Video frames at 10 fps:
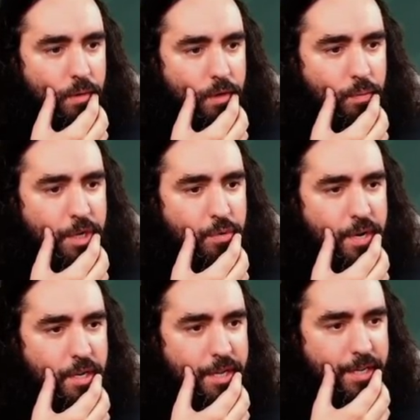Are we
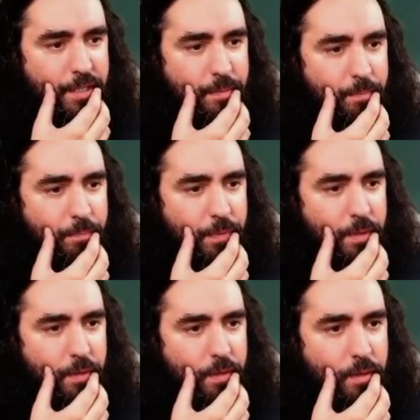doing this?
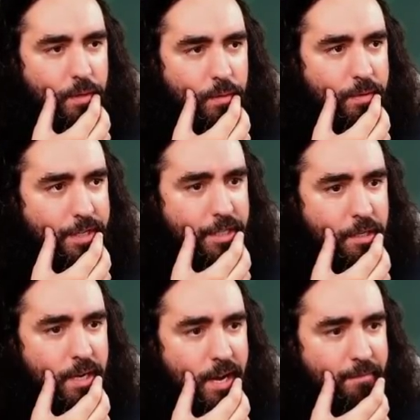Or is
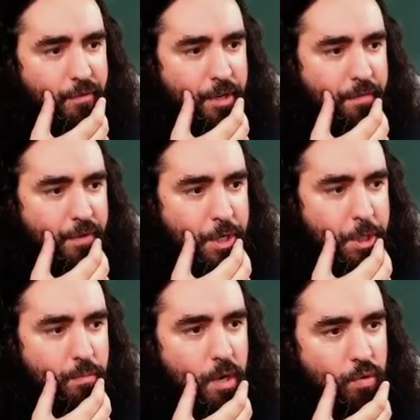it time for the
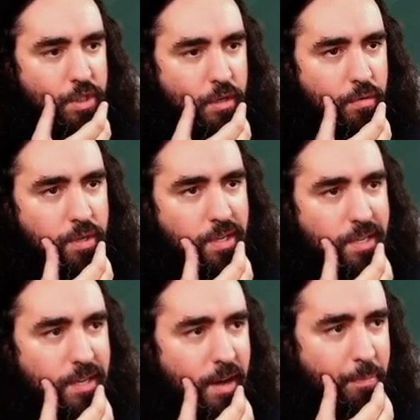virtuoso?
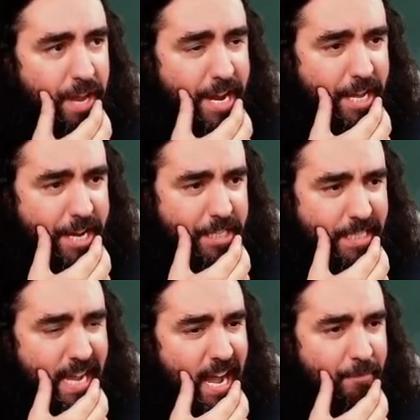I think it is
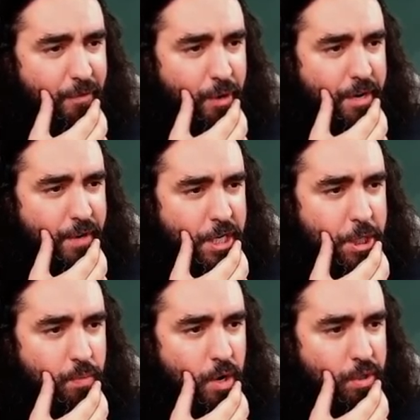time for the
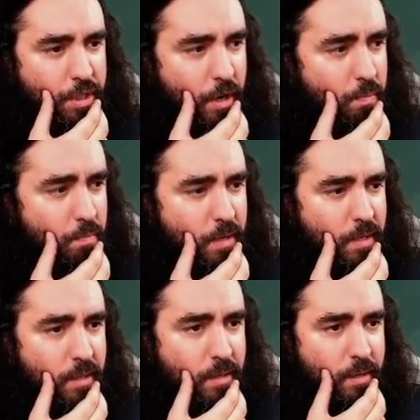virtuoso.
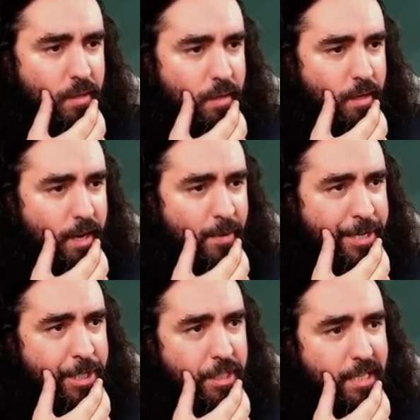And now
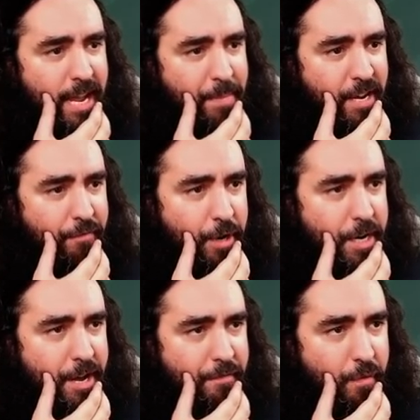we're just slamming in for
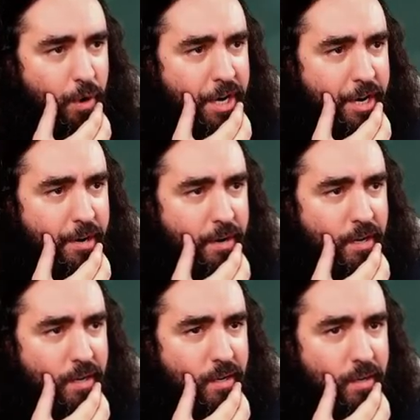another four here.
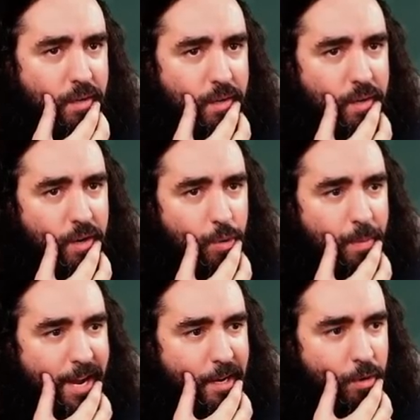Oh
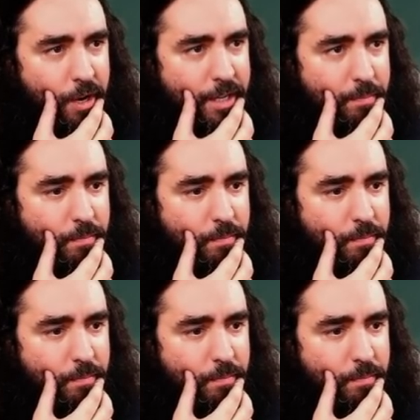my lord.